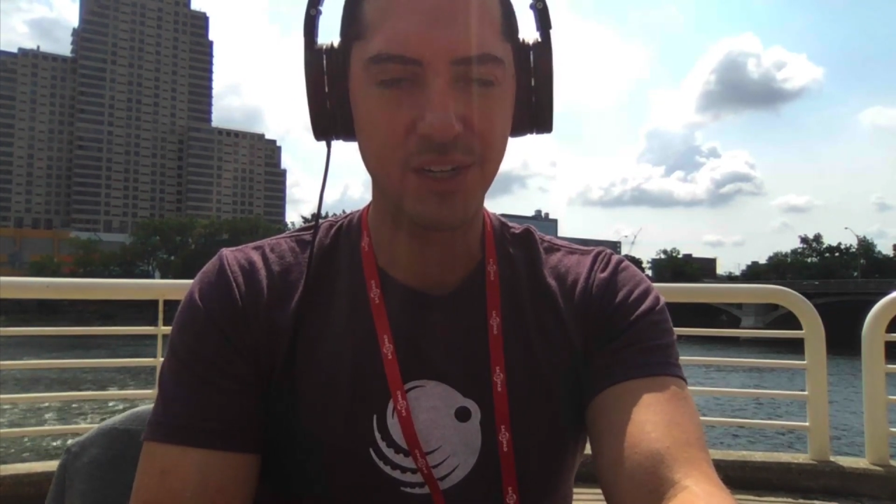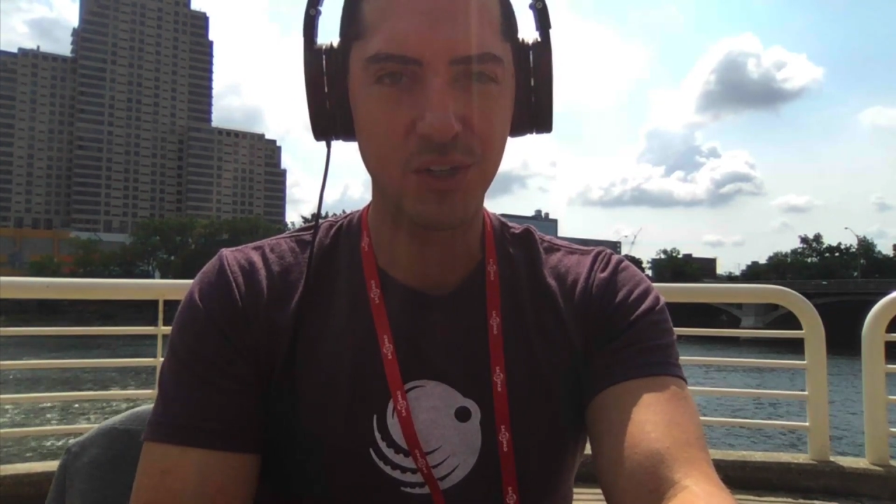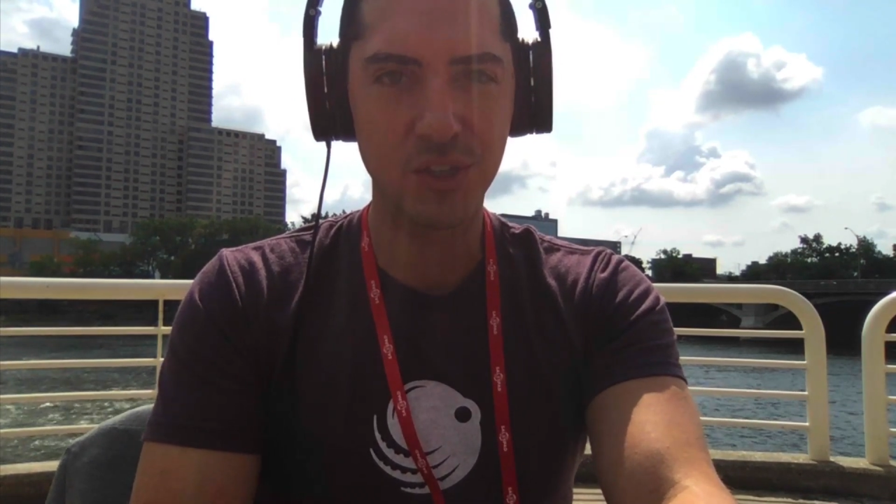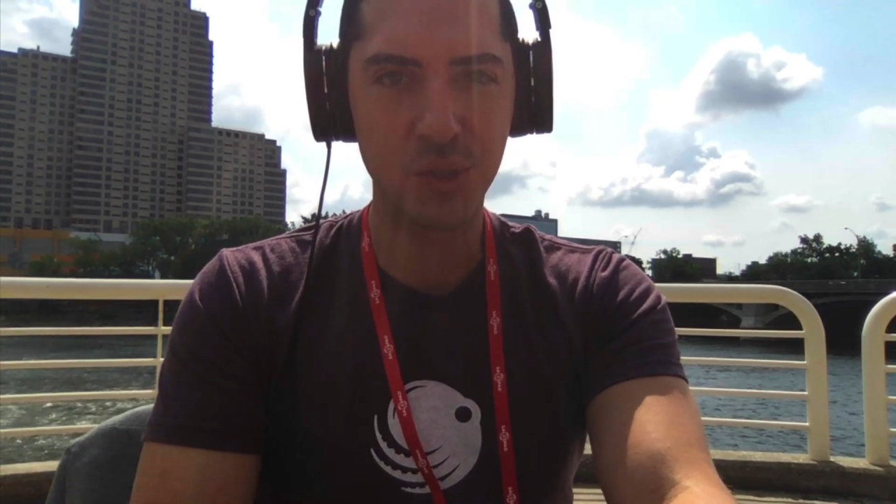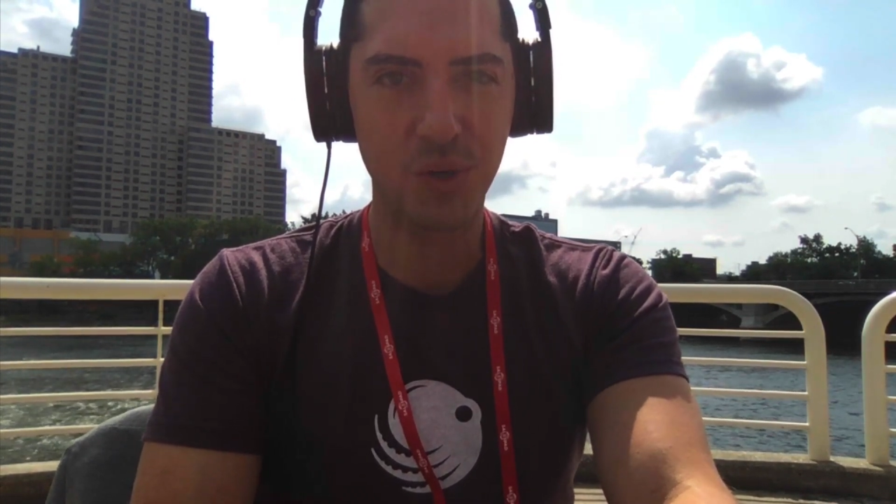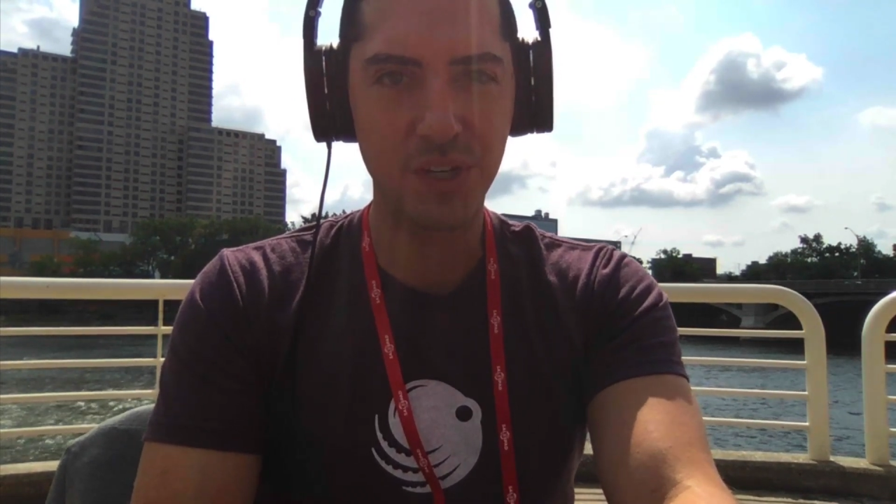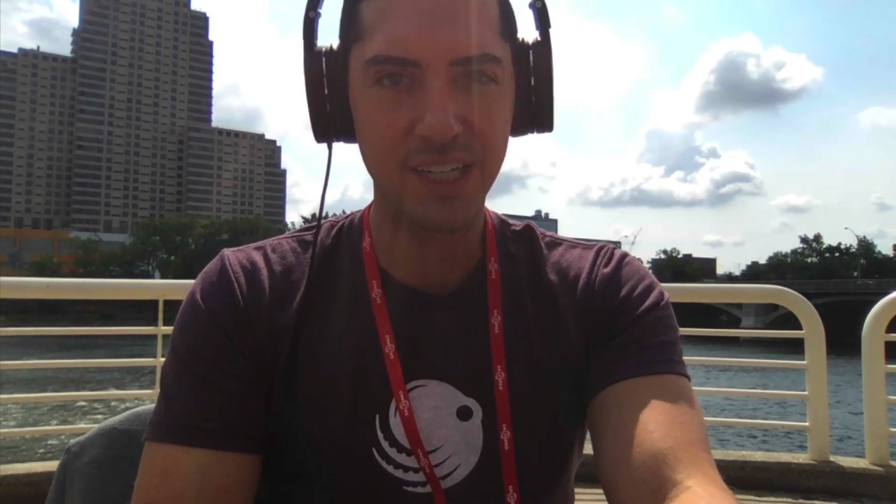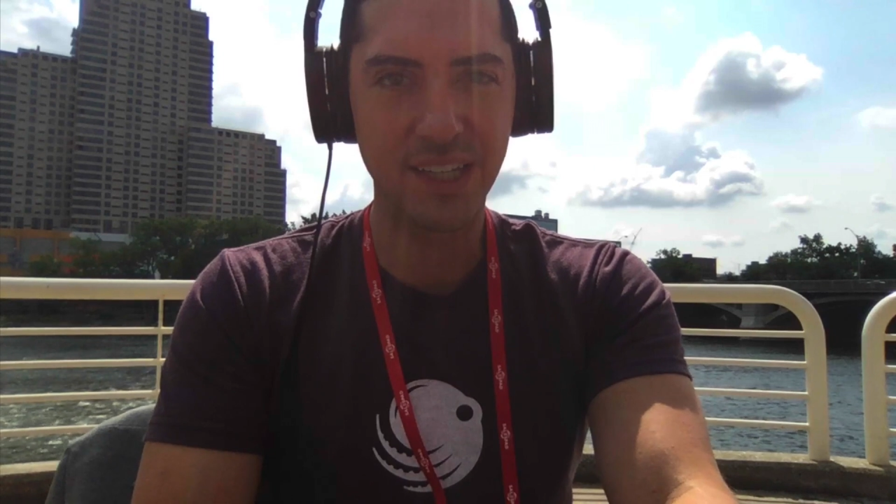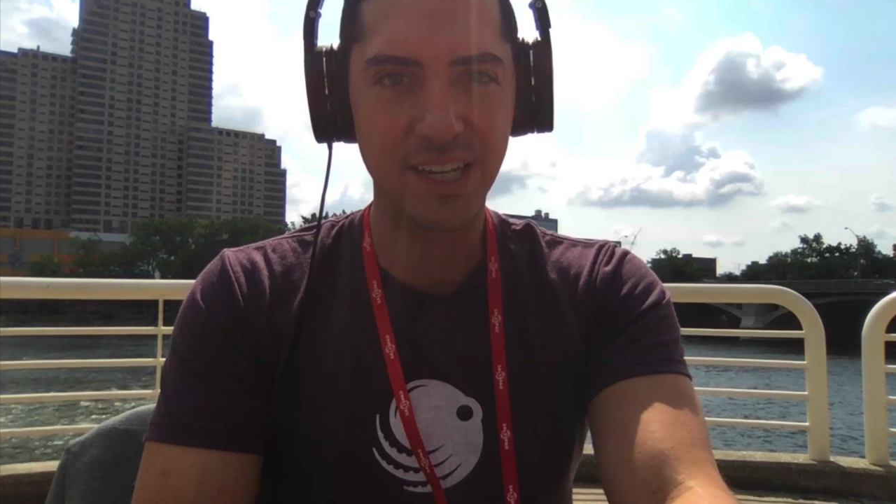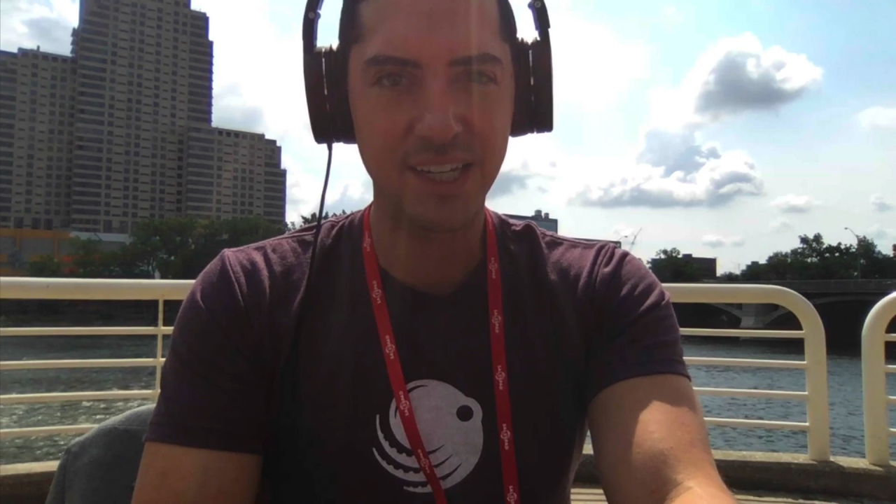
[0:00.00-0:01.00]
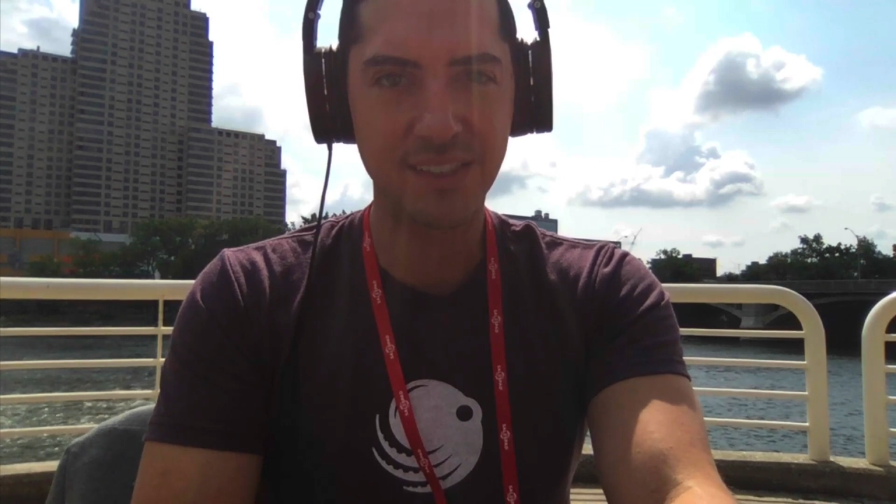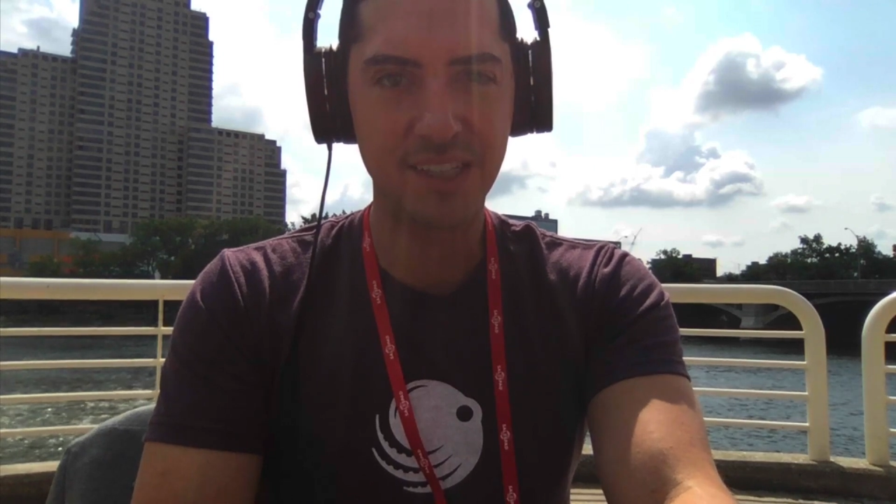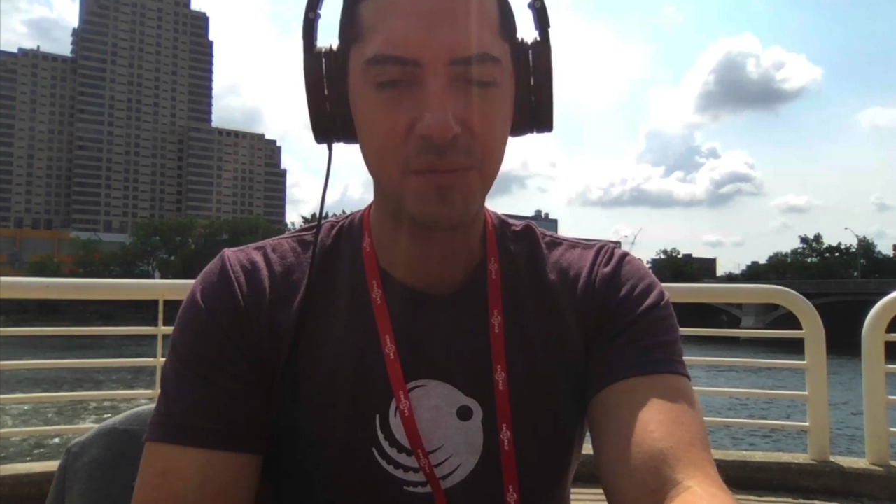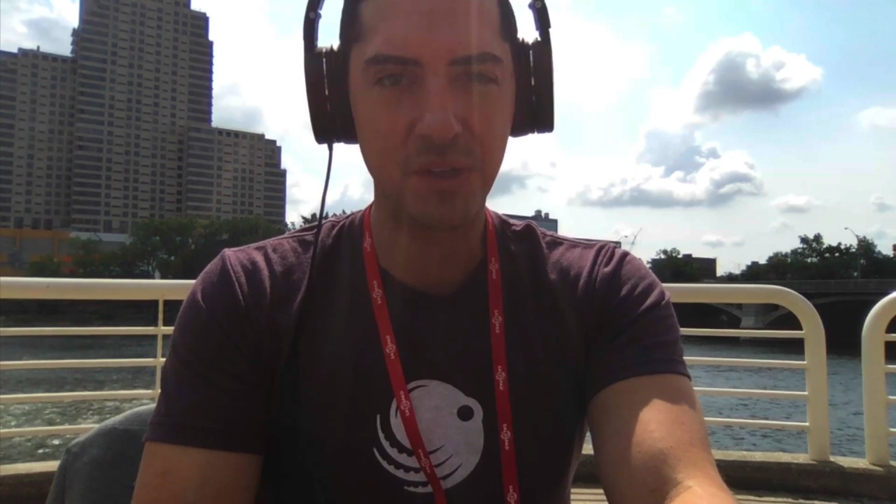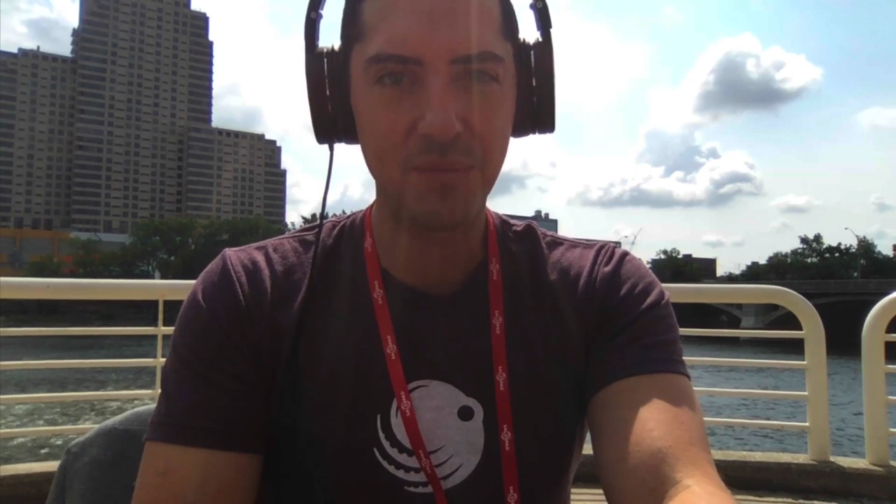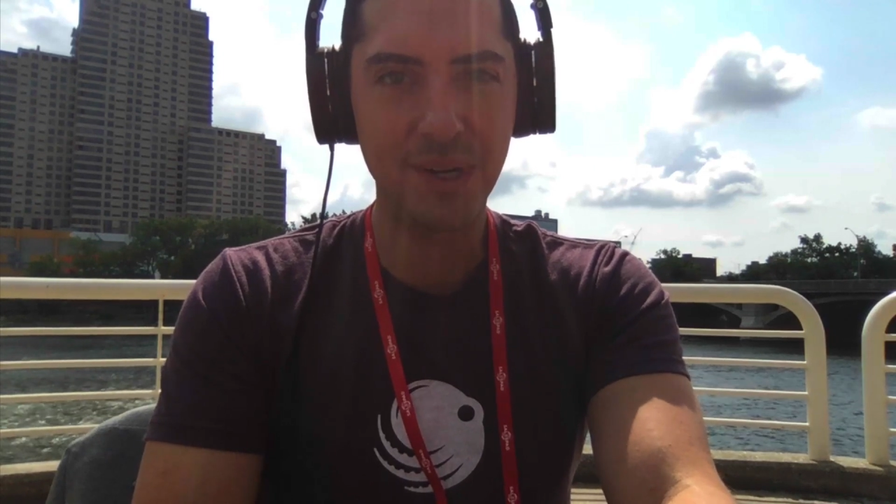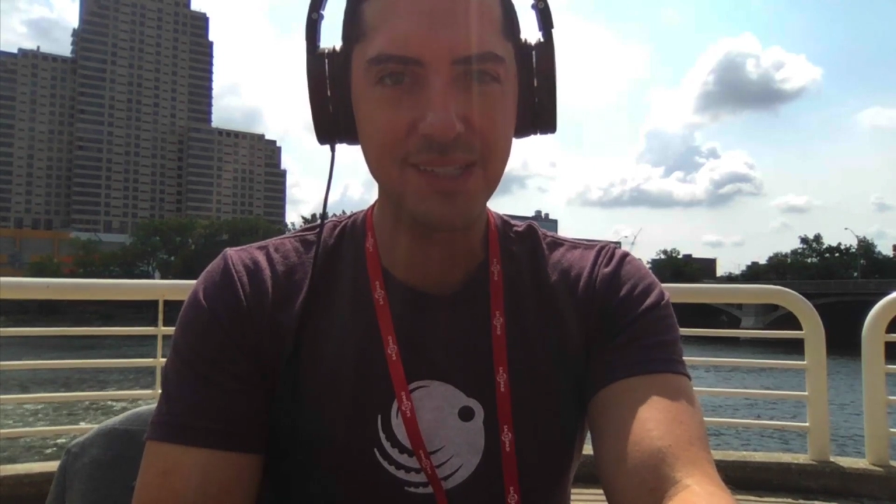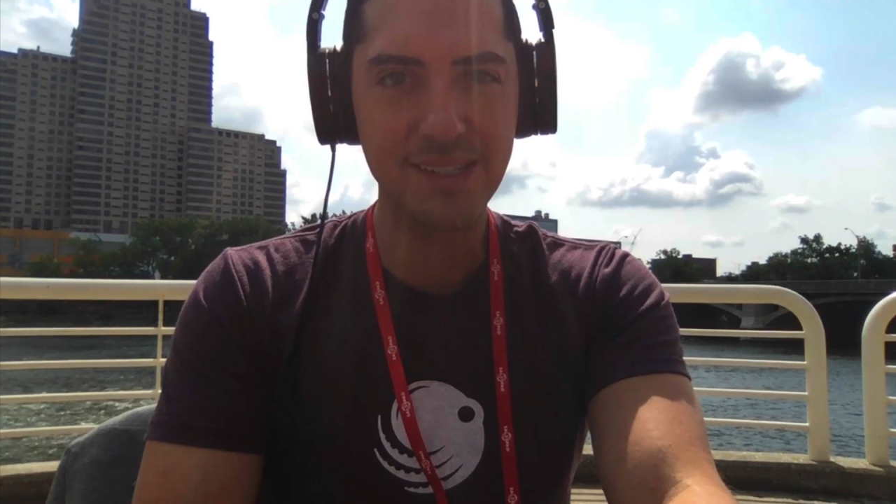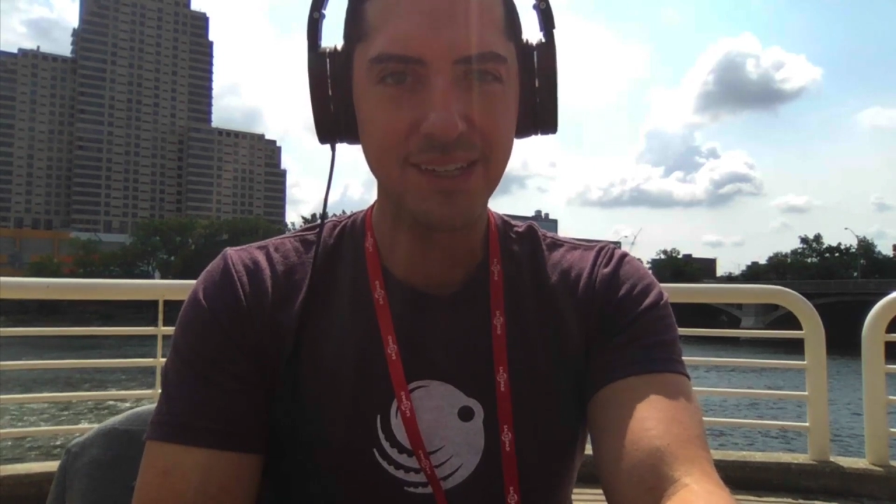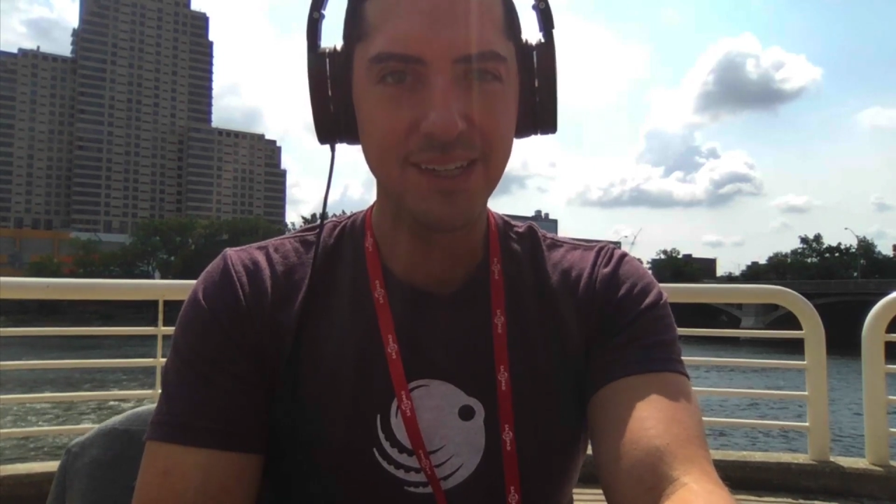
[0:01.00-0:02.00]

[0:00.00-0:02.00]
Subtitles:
here shortly in the next couple of months,